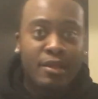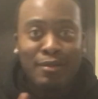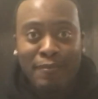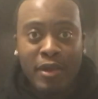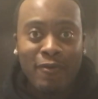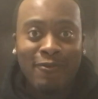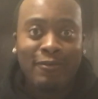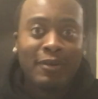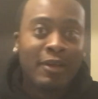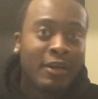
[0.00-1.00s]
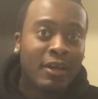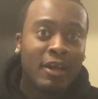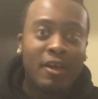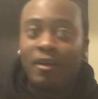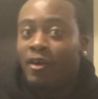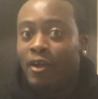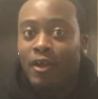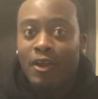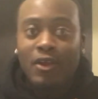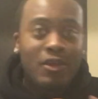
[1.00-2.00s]
immune,
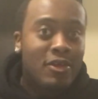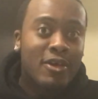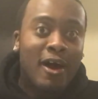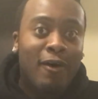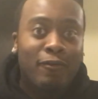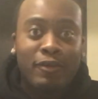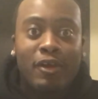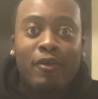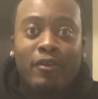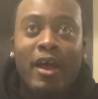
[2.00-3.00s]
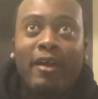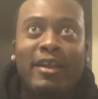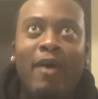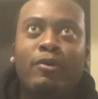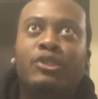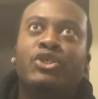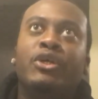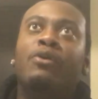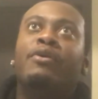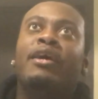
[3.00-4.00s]
y'all, that would
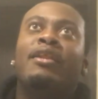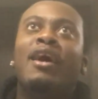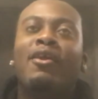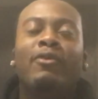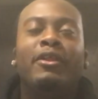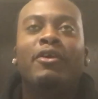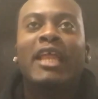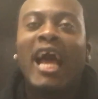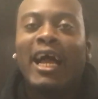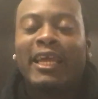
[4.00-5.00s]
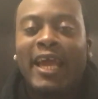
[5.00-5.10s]
show that not only do you not